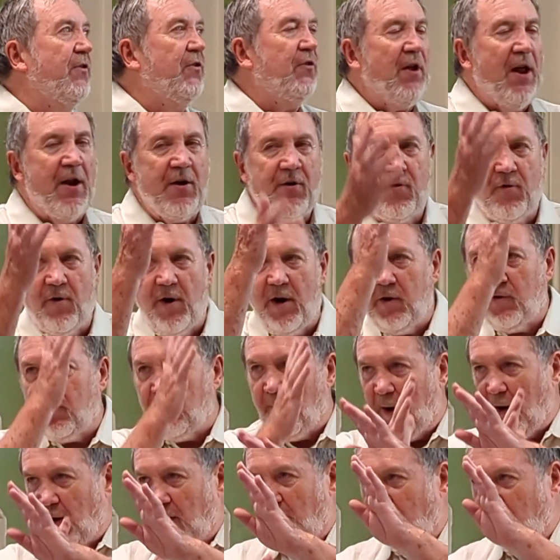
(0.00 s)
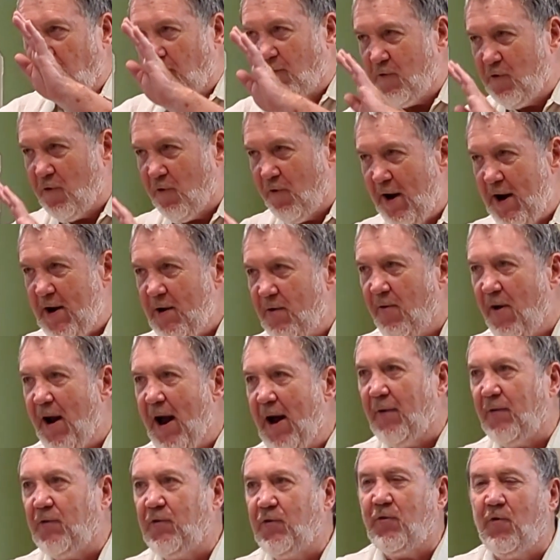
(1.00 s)
century. It's where a lot of trade
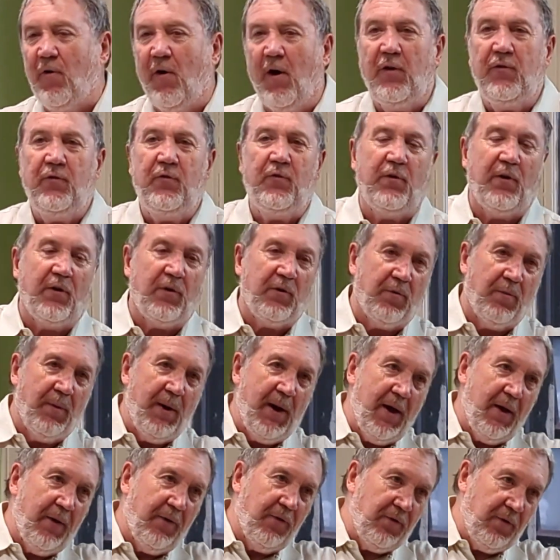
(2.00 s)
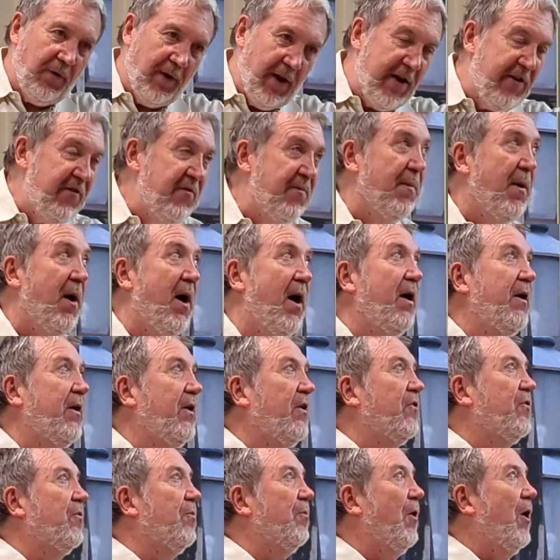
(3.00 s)
routes crossed, it's where slave
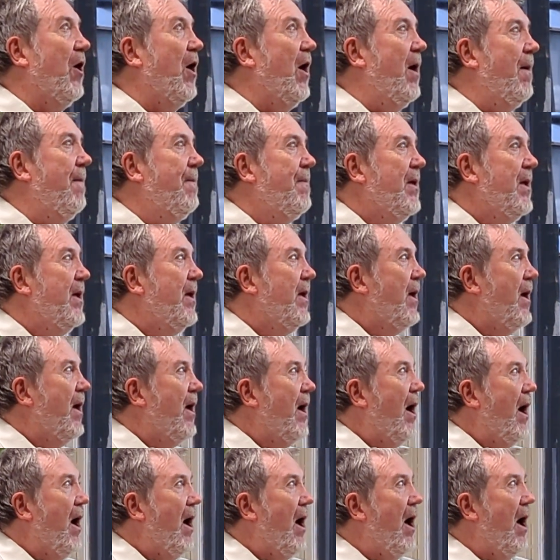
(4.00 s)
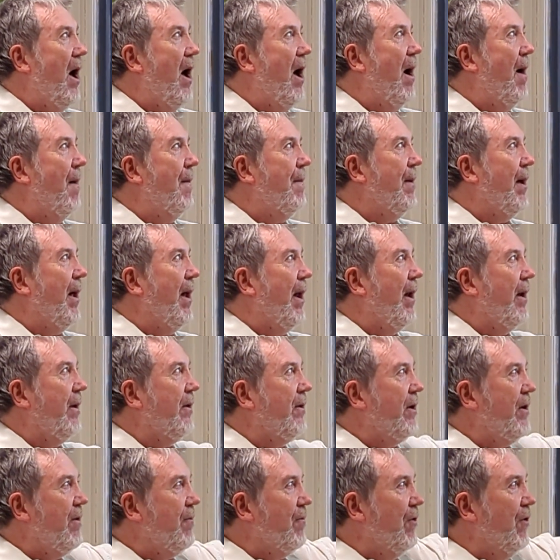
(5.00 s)
markets were, um,
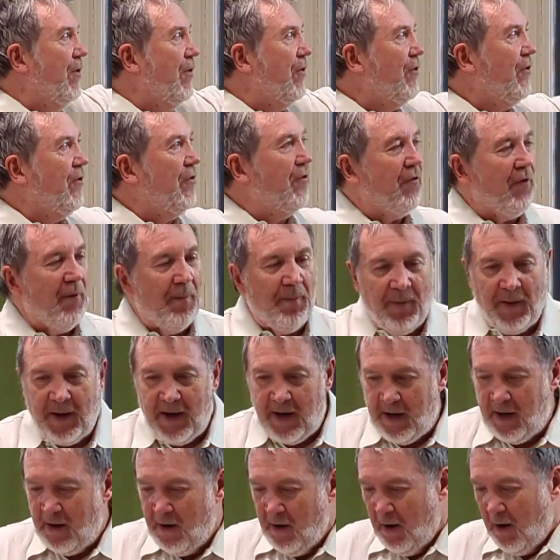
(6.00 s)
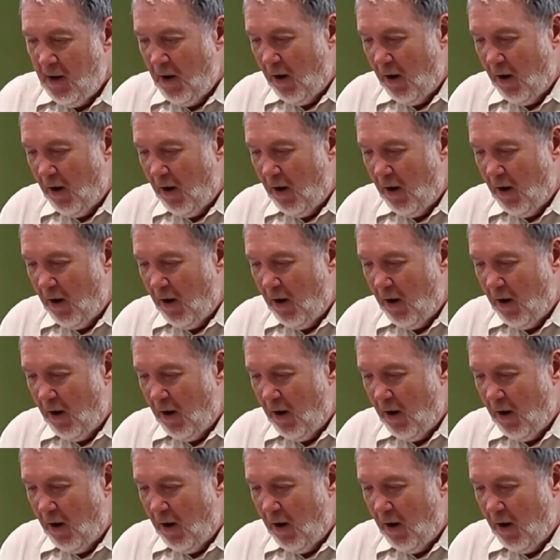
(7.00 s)
and he rules from the